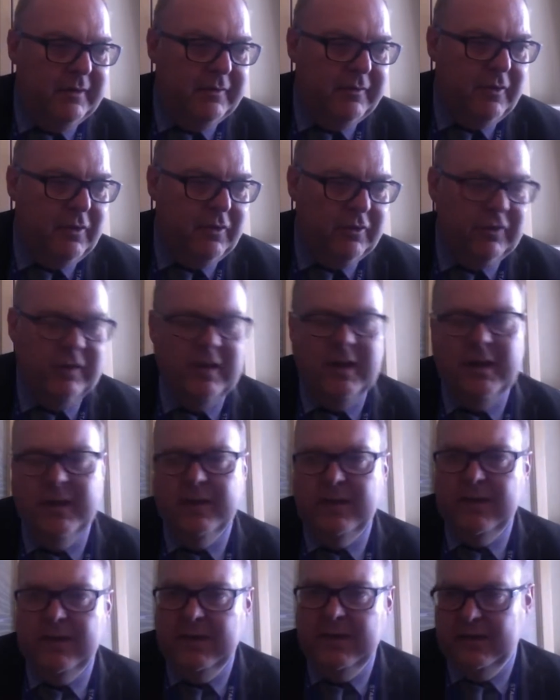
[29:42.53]

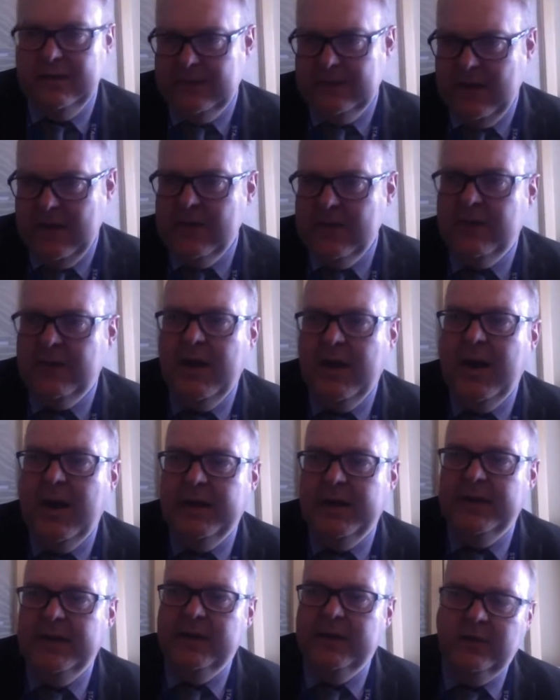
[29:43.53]
functionality and its
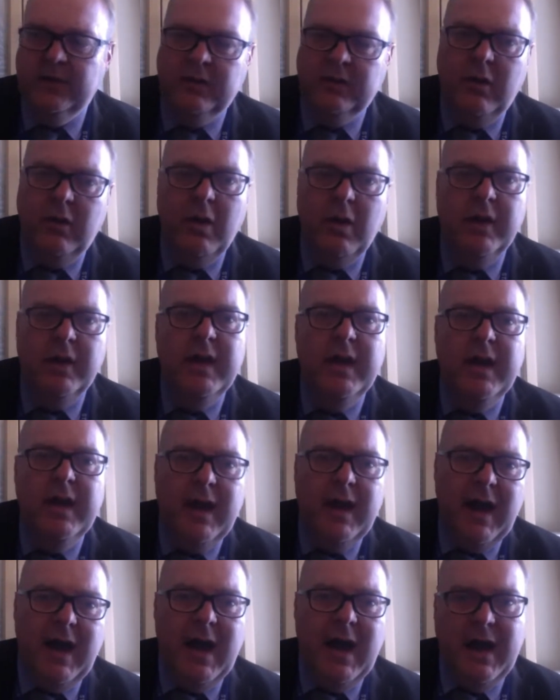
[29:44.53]
safeguarding and so on
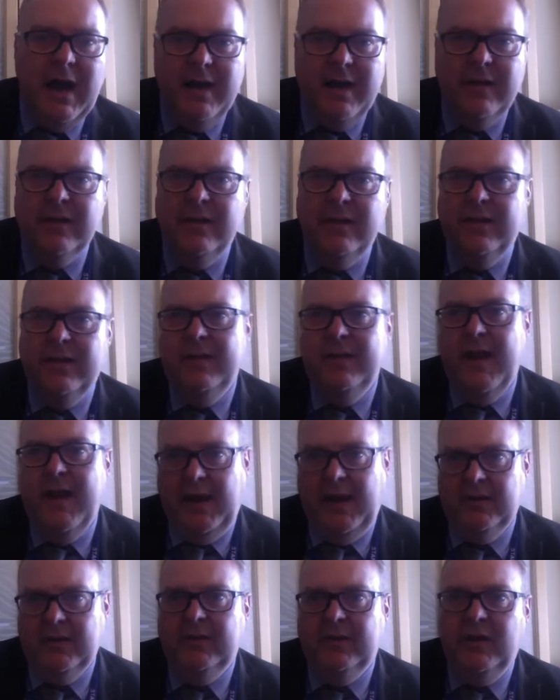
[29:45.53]
at either the
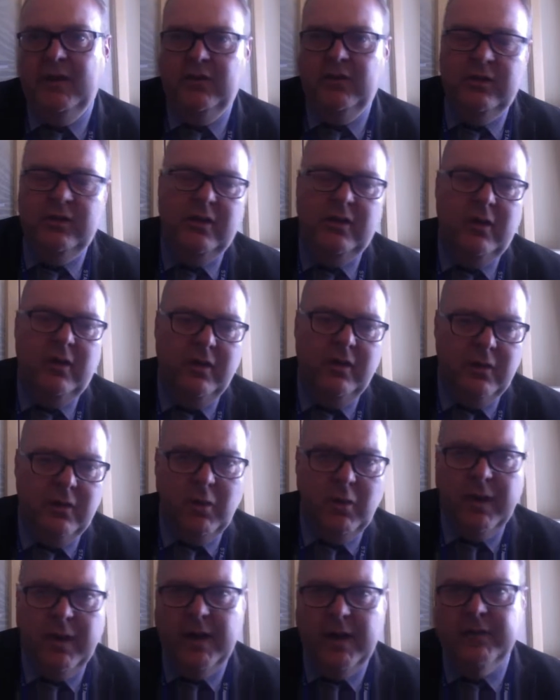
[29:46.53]
next session or the
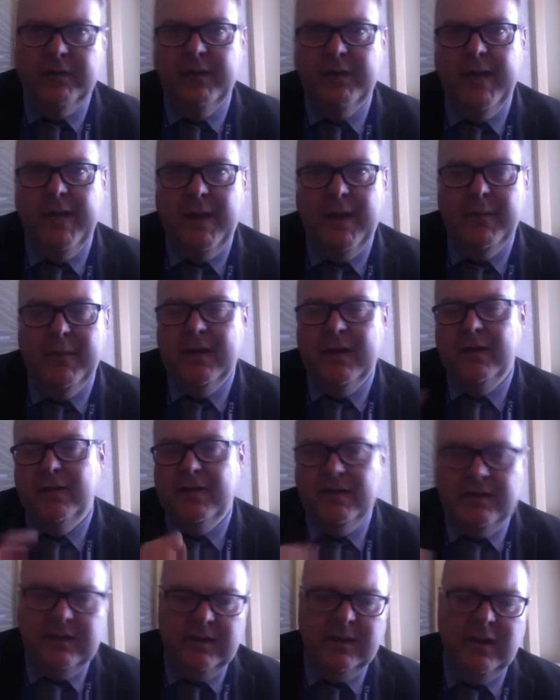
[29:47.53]
one after that, because
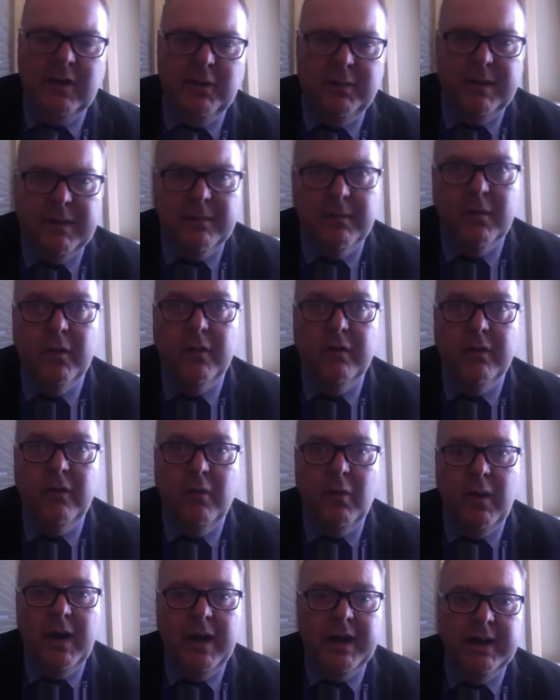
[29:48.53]
it's a little bit more of a
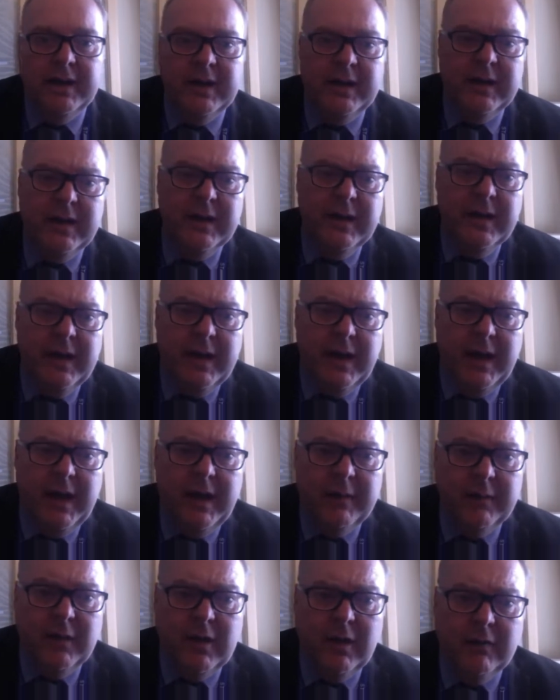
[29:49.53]
wider
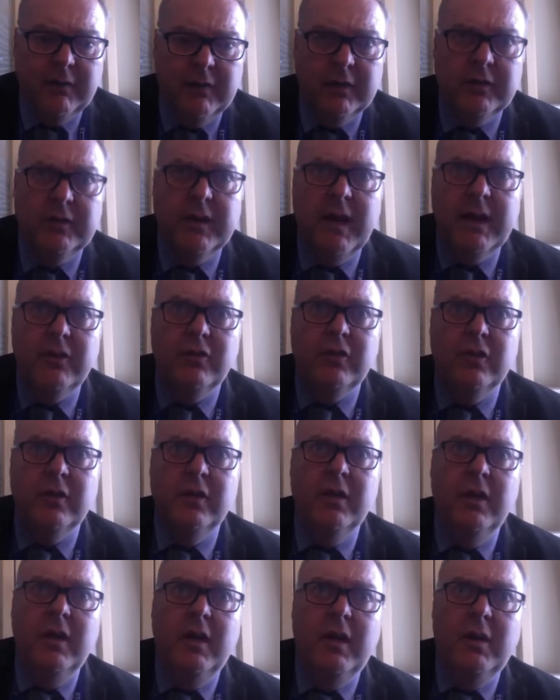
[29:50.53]

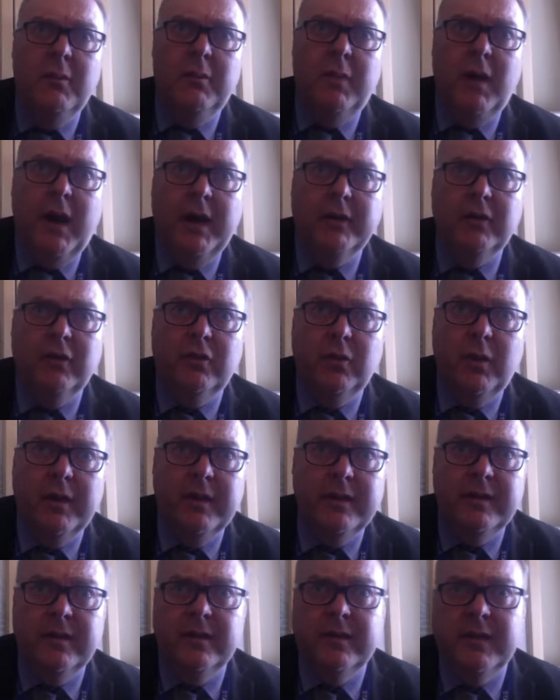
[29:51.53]
conversation. But I just
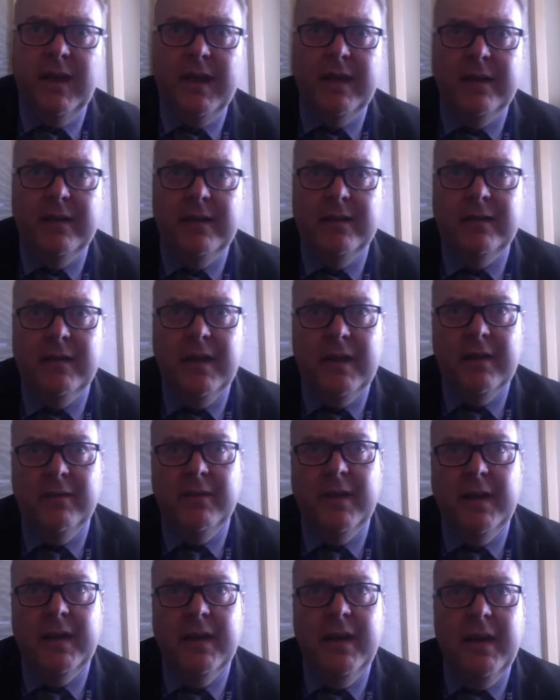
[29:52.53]
wanted to say it this
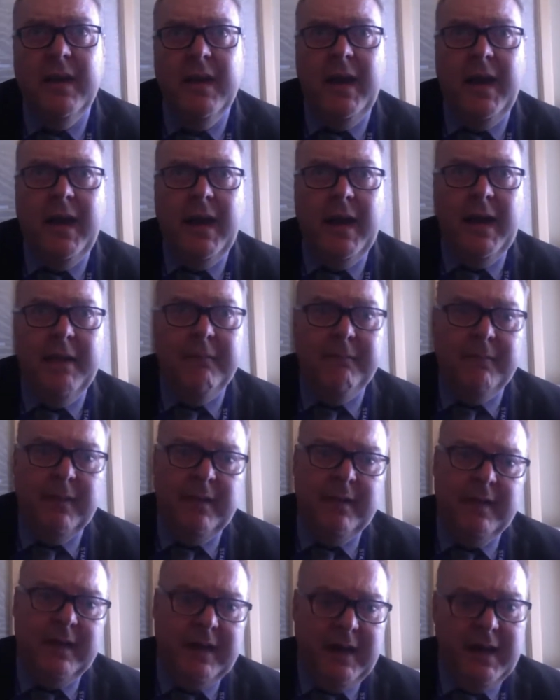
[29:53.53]
evening
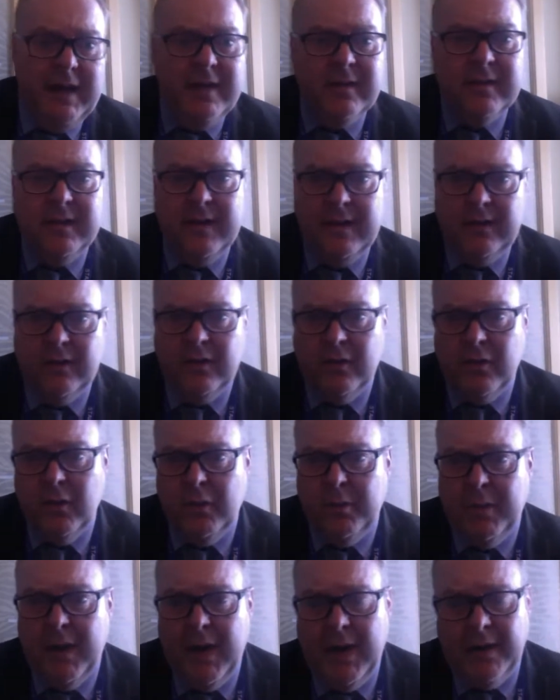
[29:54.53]
that it is an
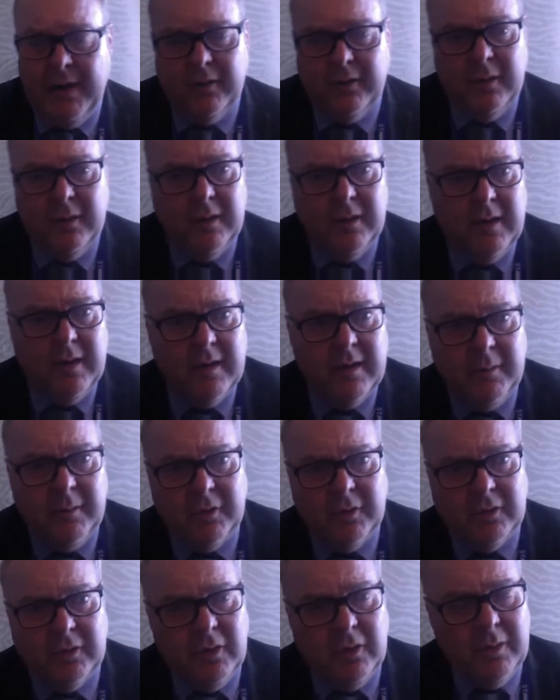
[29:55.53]
integral part to Ilkley Grammar
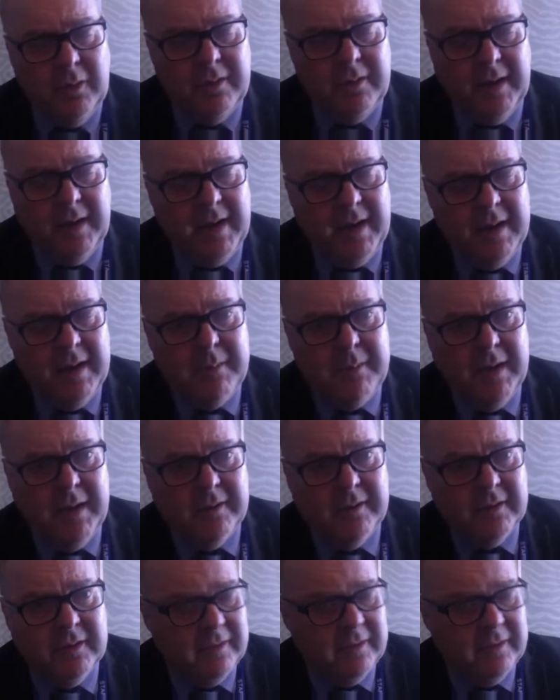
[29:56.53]
School. We've had iPads on